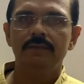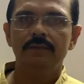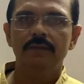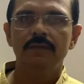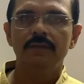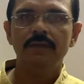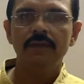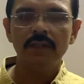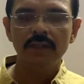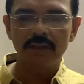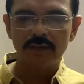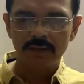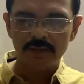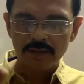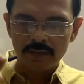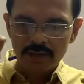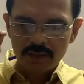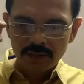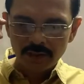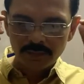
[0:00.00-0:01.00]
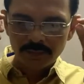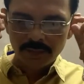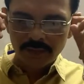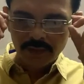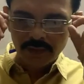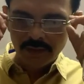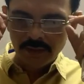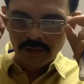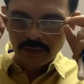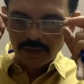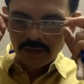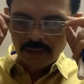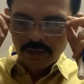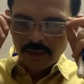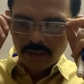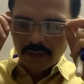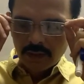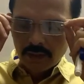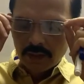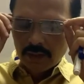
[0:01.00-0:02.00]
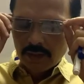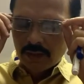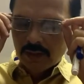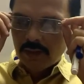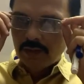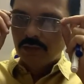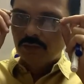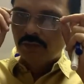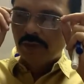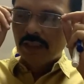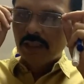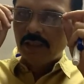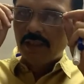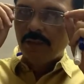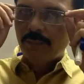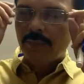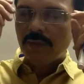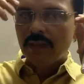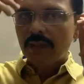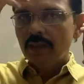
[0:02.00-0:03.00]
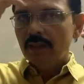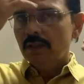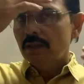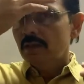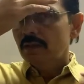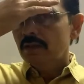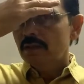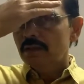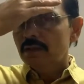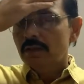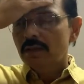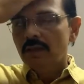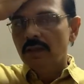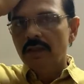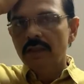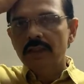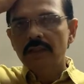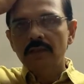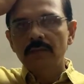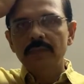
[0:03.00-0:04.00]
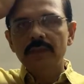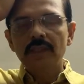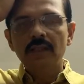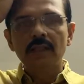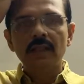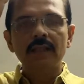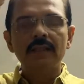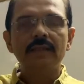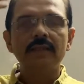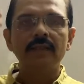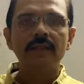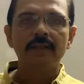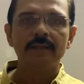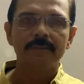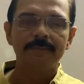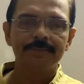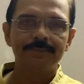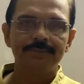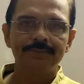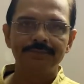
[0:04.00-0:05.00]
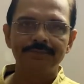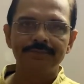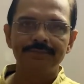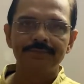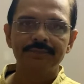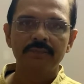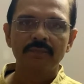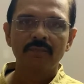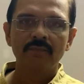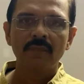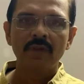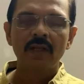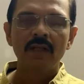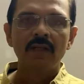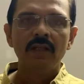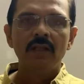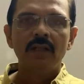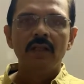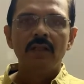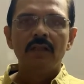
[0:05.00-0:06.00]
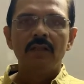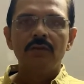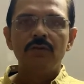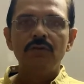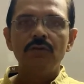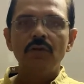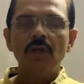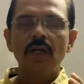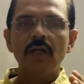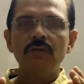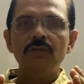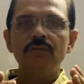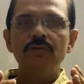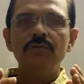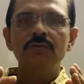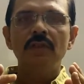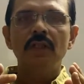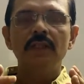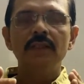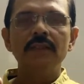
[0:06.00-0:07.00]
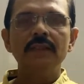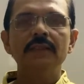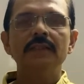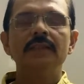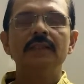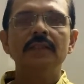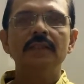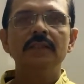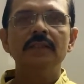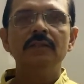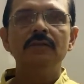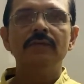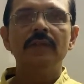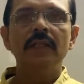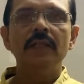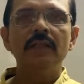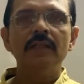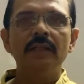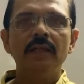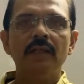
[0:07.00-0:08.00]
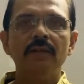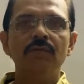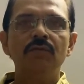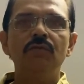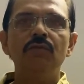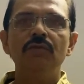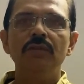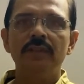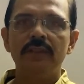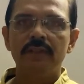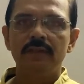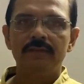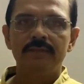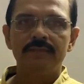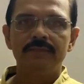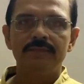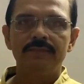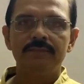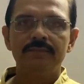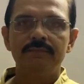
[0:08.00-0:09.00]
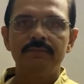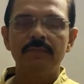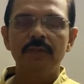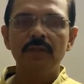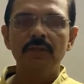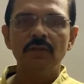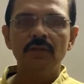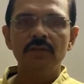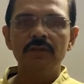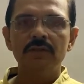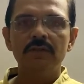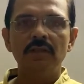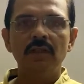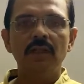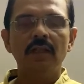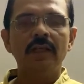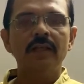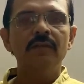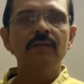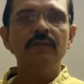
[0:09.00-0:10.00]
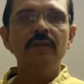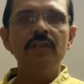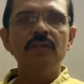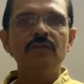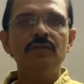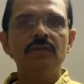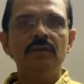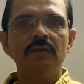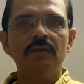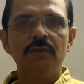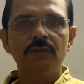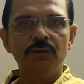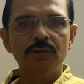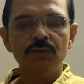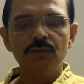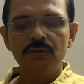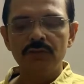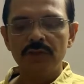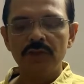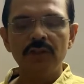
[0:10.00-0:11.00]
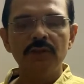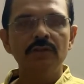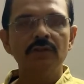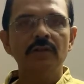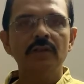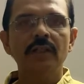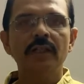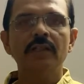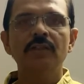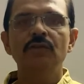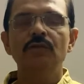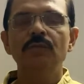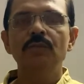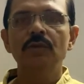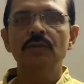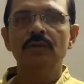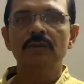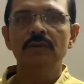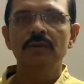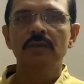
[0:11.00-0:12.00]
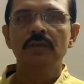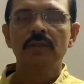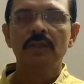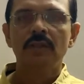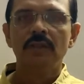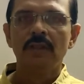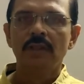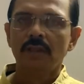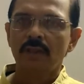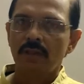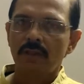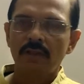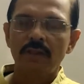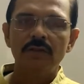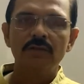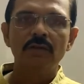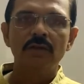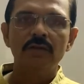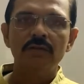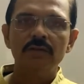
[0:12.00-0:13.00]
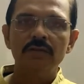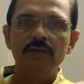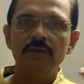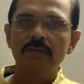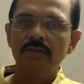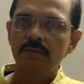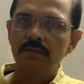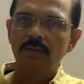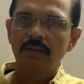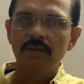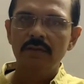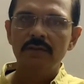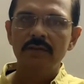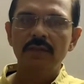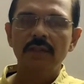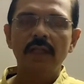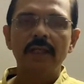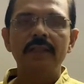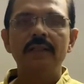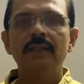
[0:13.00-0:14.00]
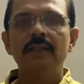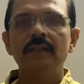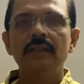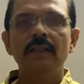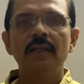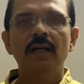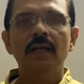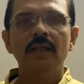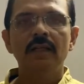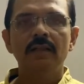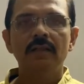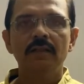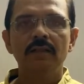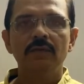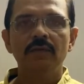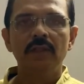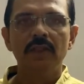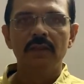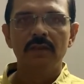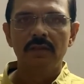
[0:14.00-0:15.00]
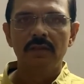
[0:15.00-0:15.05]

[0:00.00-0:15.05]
See, this chapter is very typical, little bit lengthy. You have to understand it very carefully because the language used in your textbook is also slightly higher level.